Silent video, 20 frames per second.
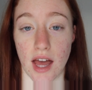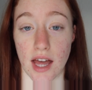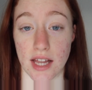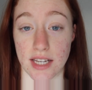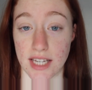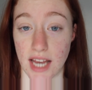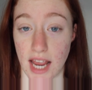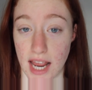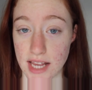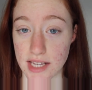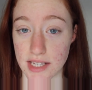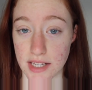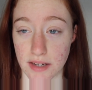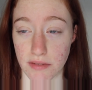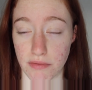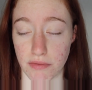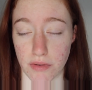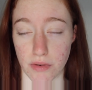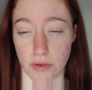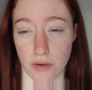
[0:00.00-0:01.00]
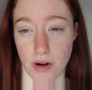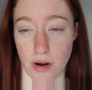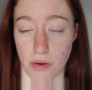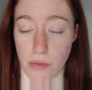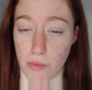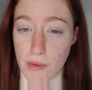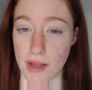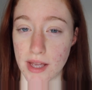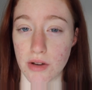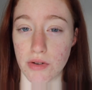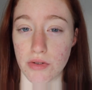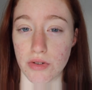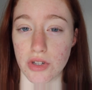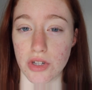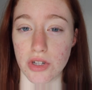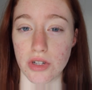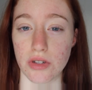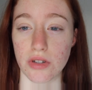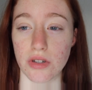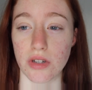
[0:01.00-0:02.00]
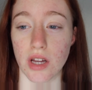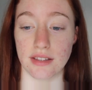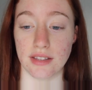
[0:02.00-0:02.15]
a test for a week or two